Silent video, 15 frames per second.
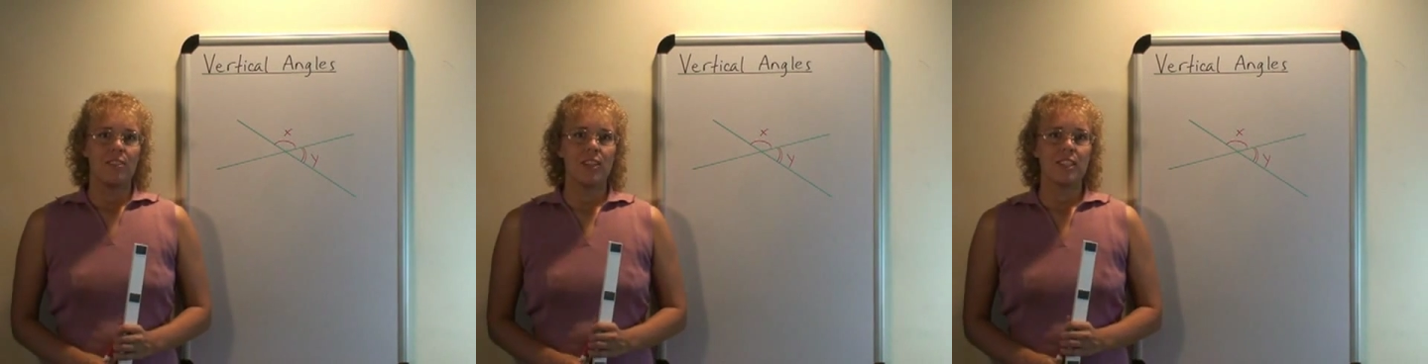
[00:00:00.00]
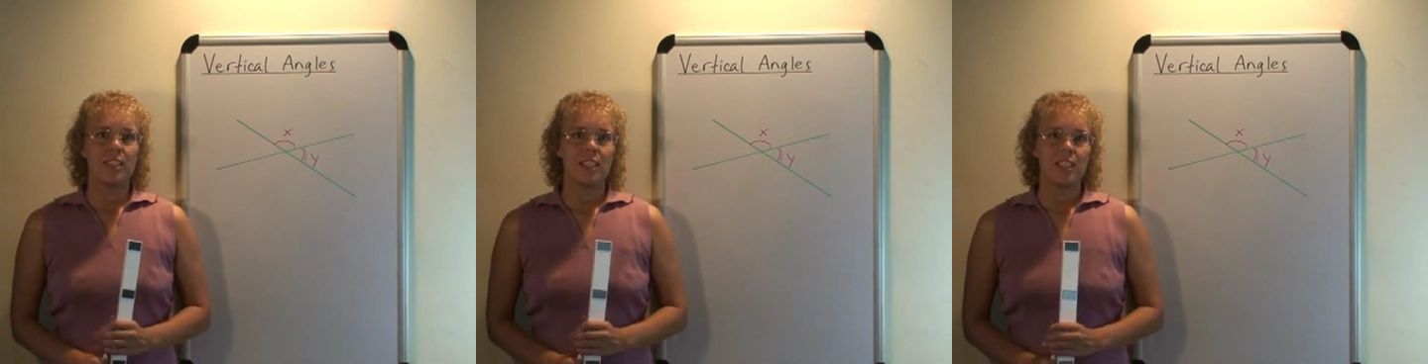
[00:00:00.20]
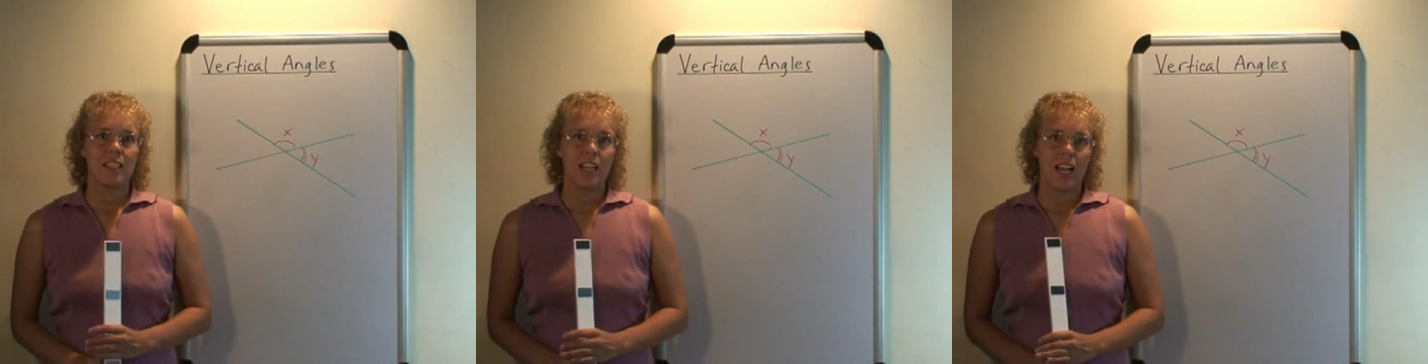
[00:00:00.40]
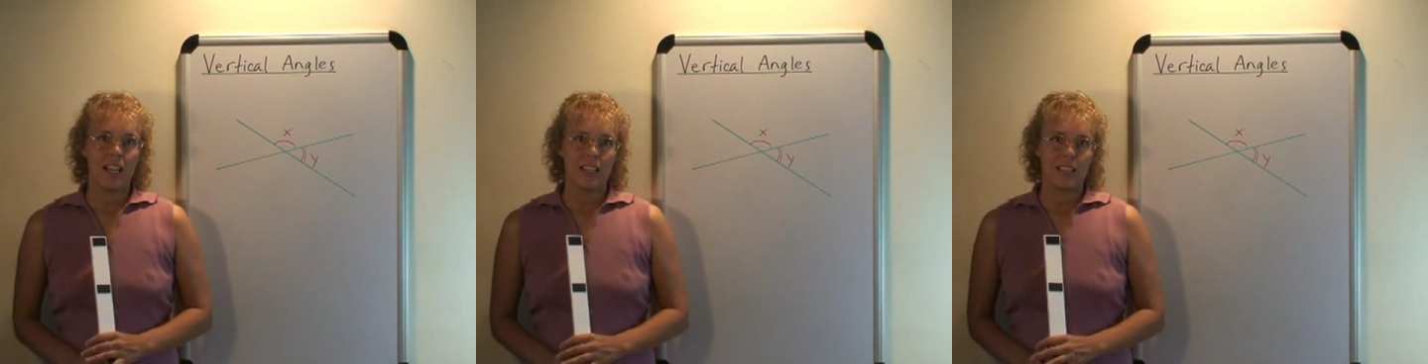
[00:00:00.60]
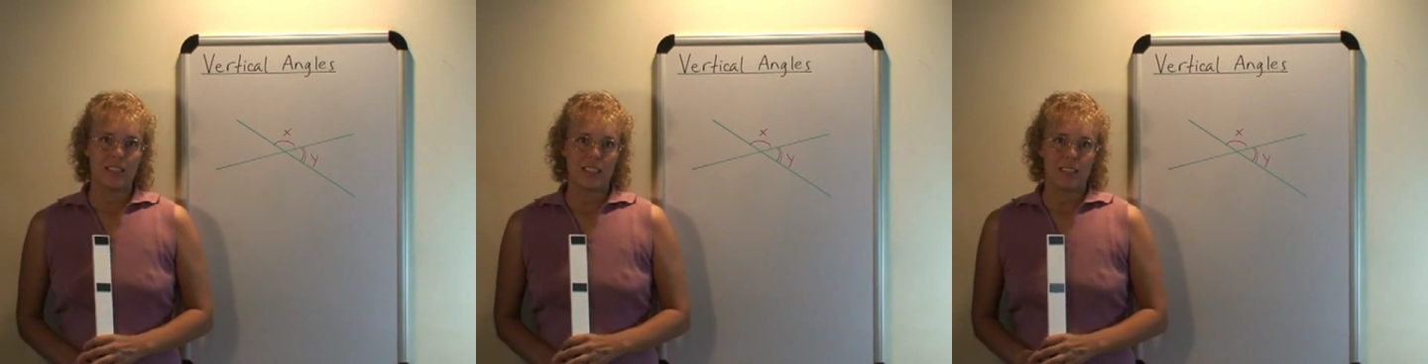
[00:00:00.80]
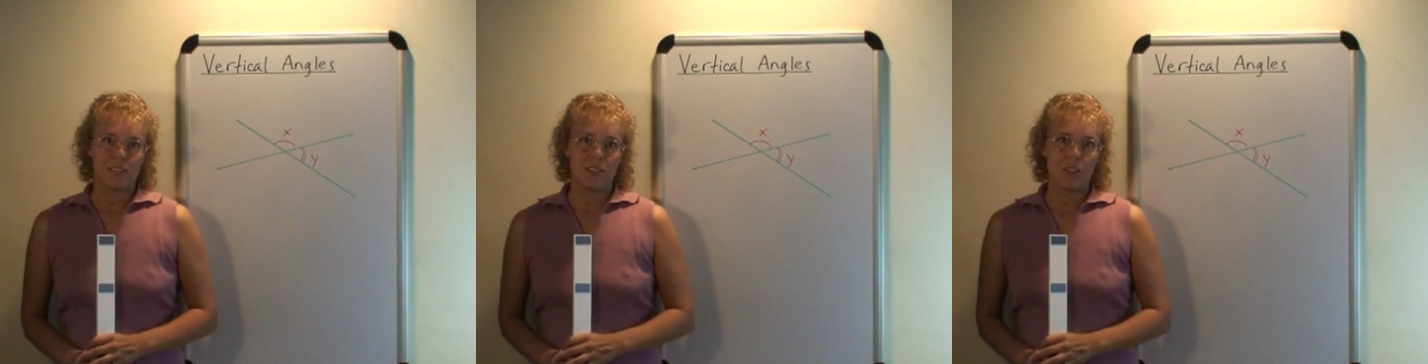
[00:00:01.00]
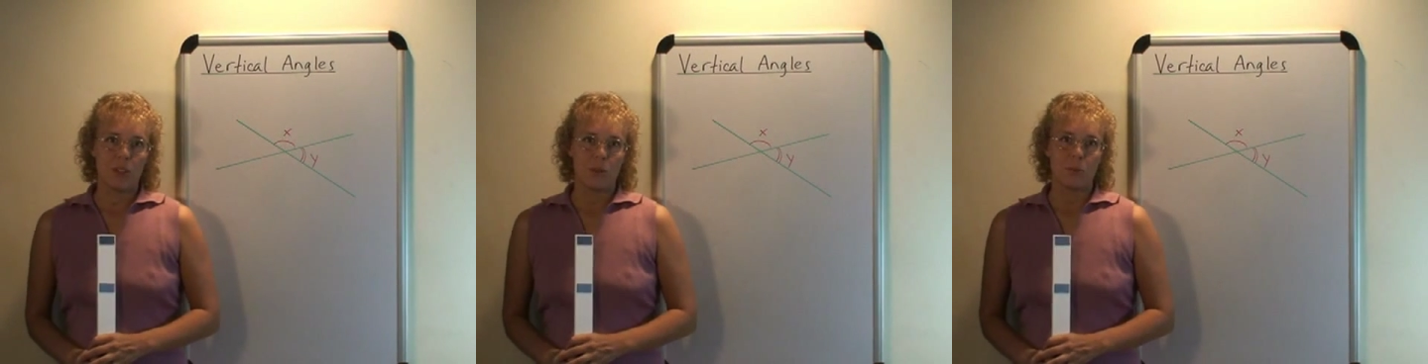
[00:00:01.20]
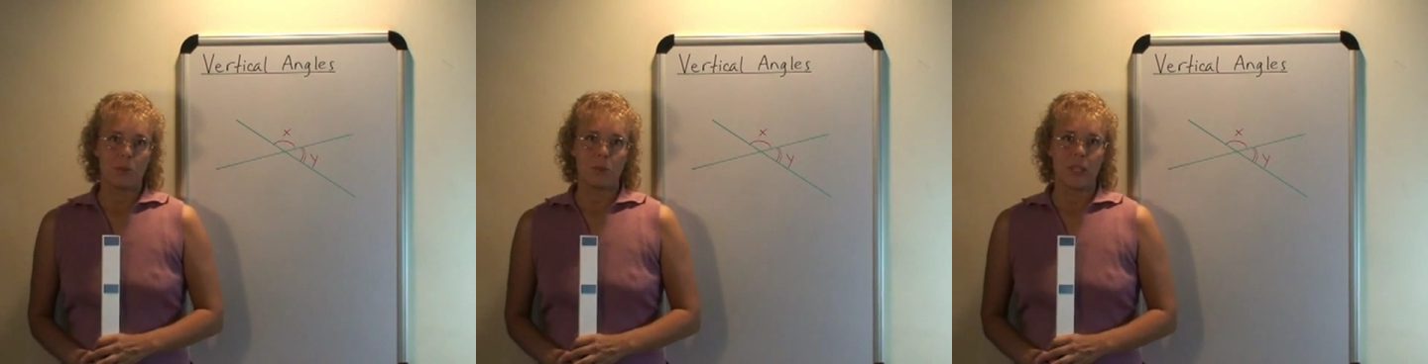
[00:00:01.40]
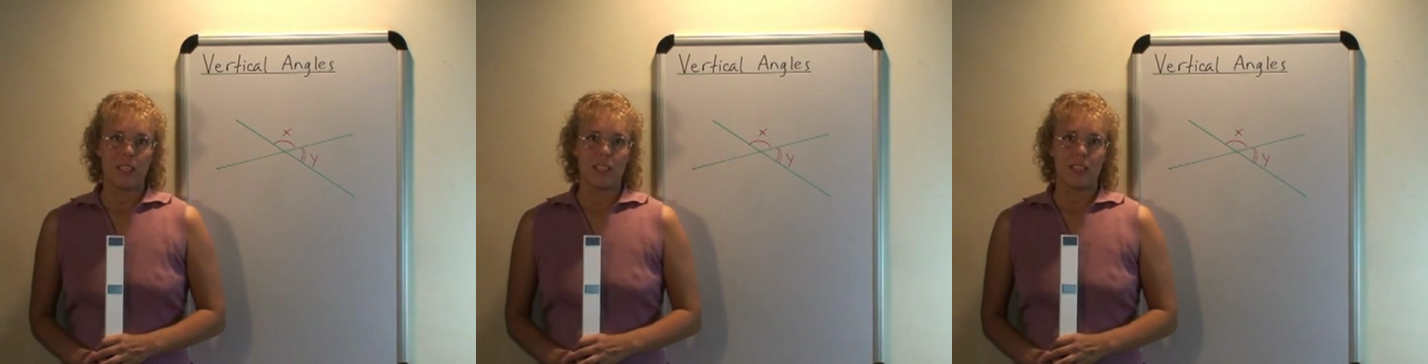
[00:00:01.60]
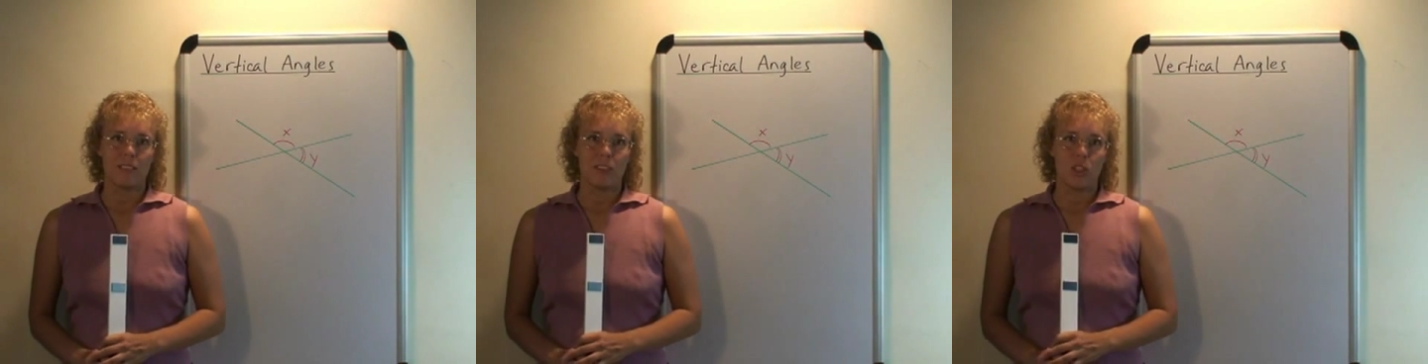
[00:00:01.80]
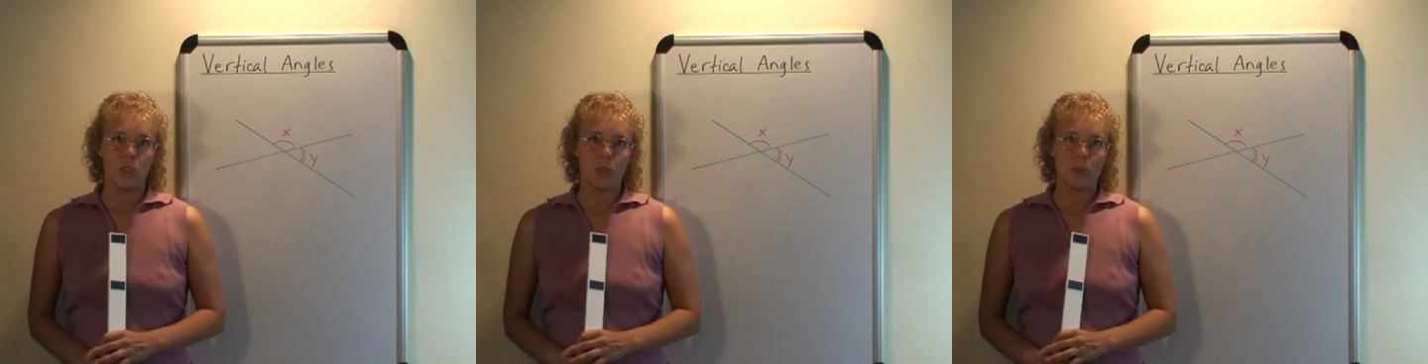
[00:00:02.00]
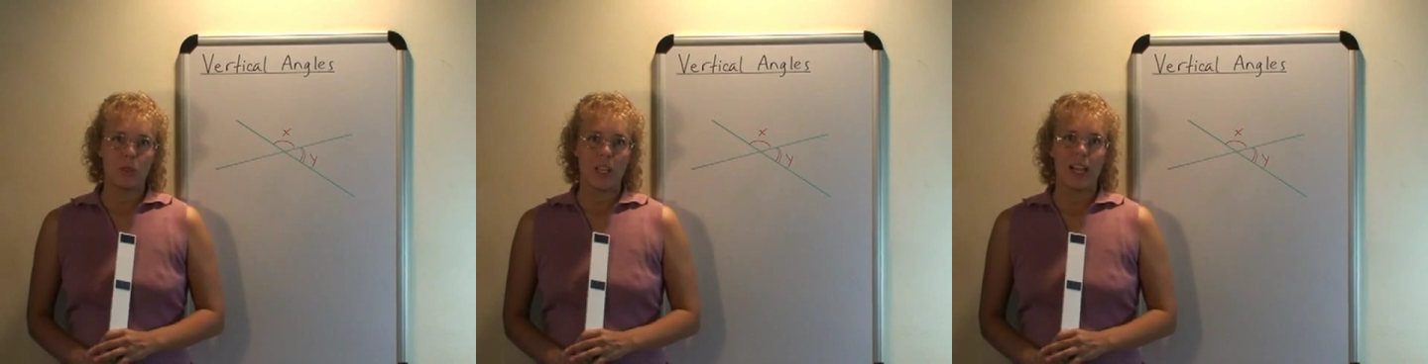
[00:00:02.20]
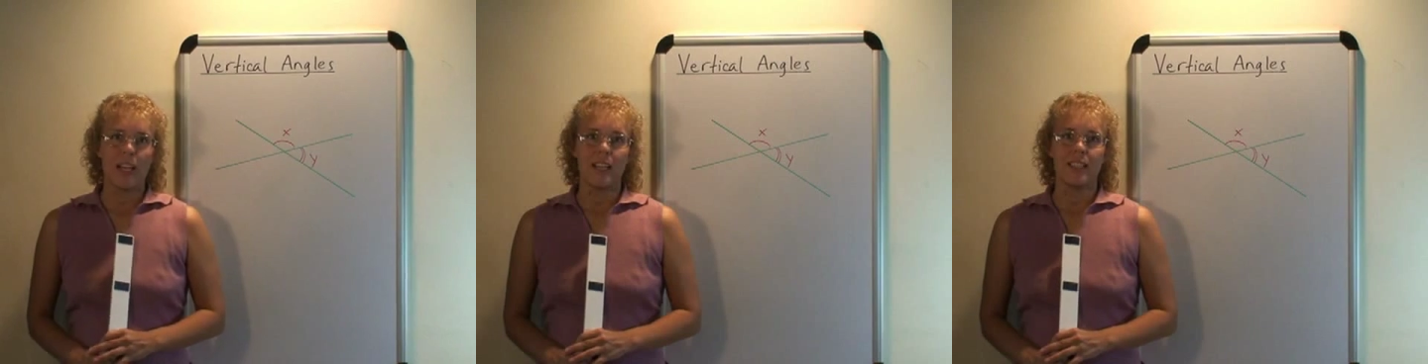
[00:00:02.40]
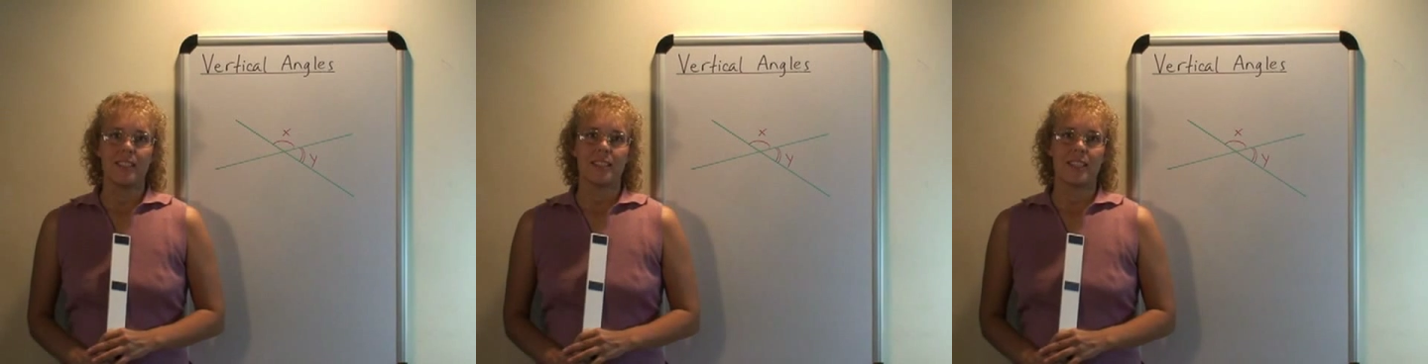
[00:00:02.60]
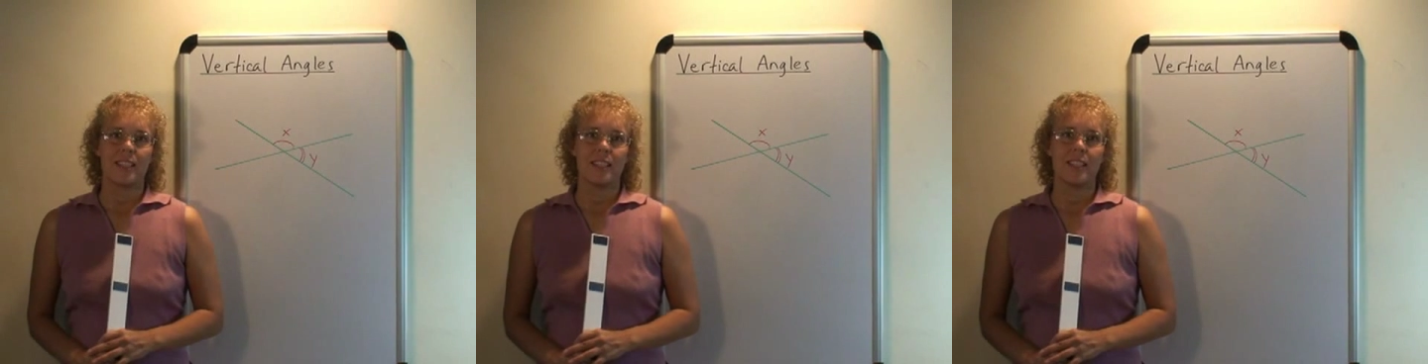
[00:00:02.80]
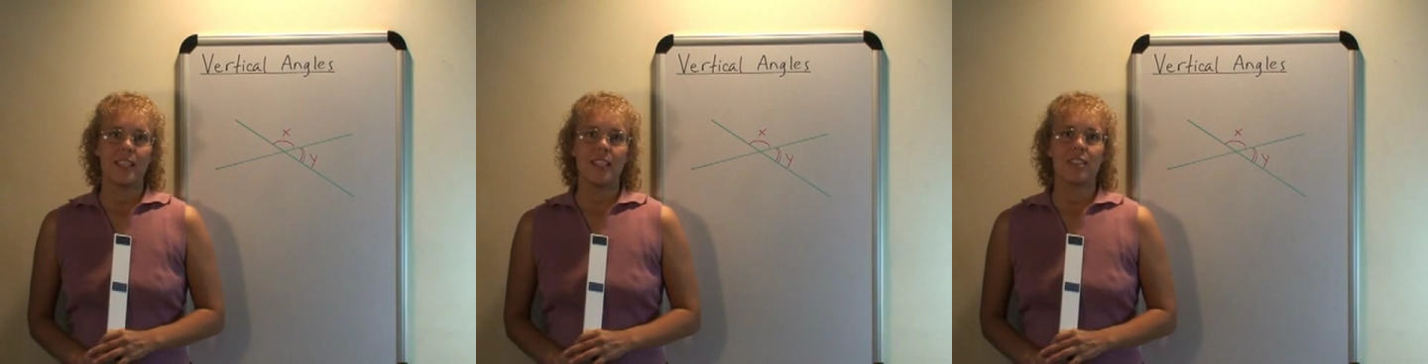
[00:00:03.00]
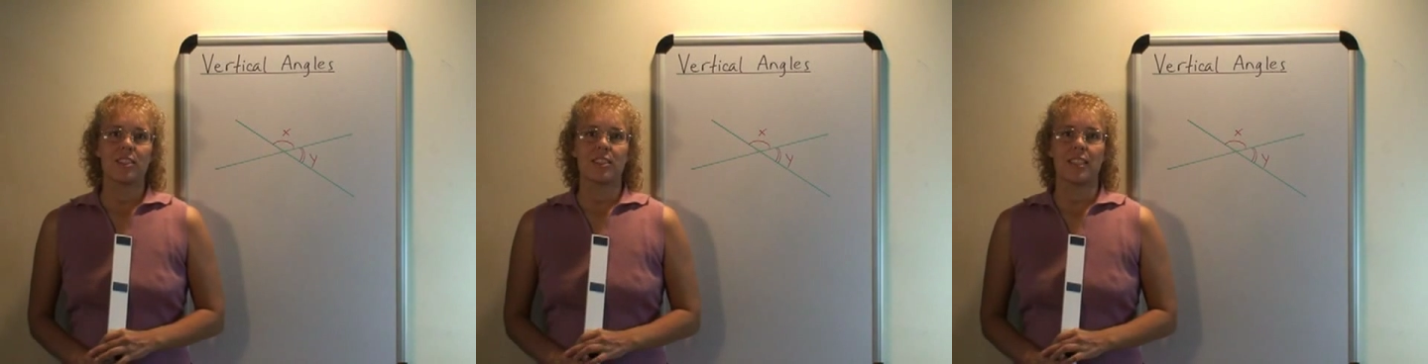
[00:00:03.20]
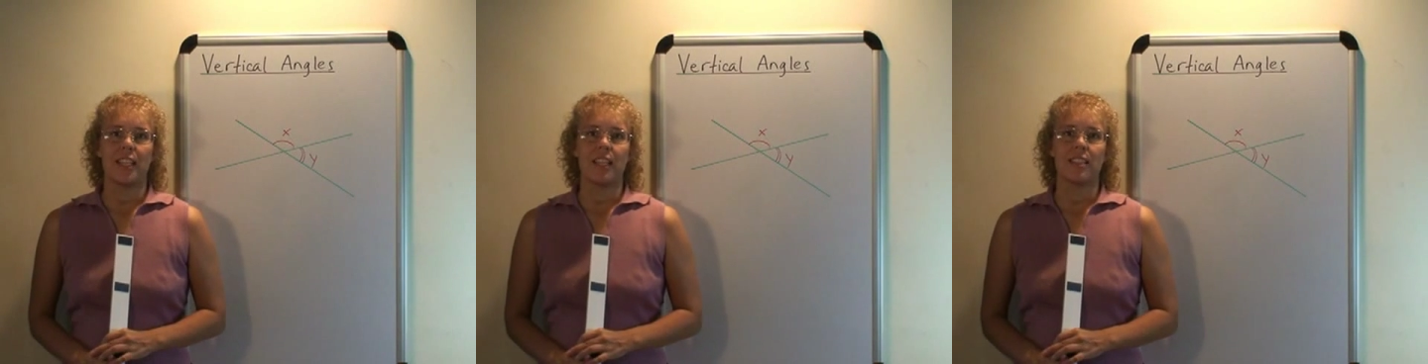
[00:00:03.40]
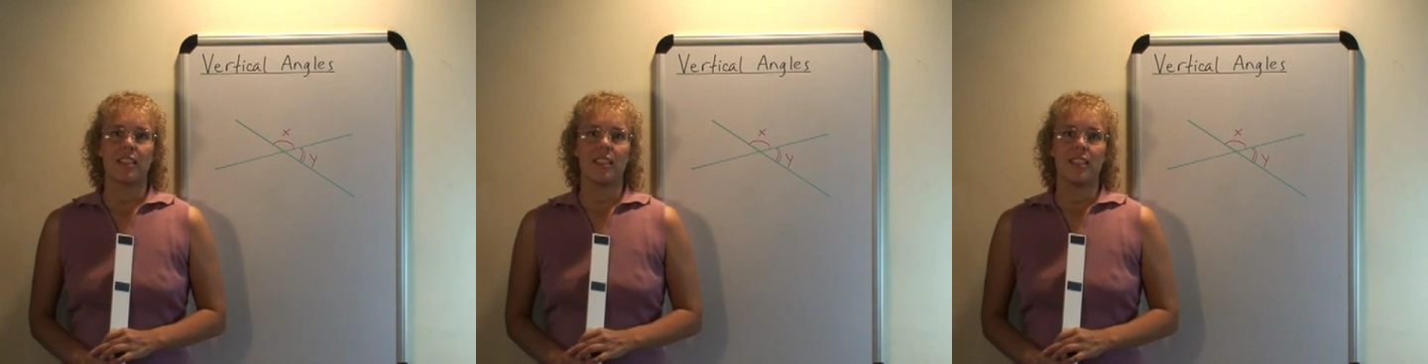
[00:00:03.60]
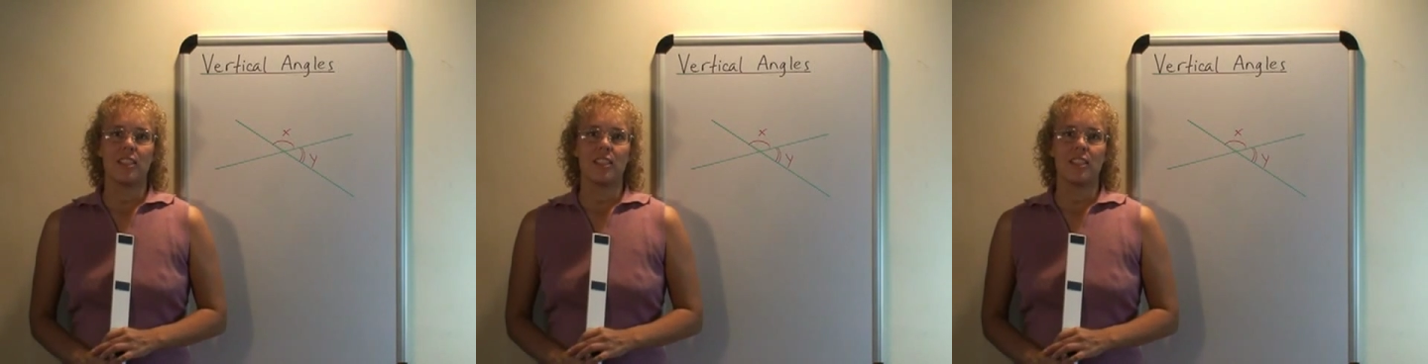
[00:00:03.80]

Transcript: Vertical angles are formed when you have two lines that intersect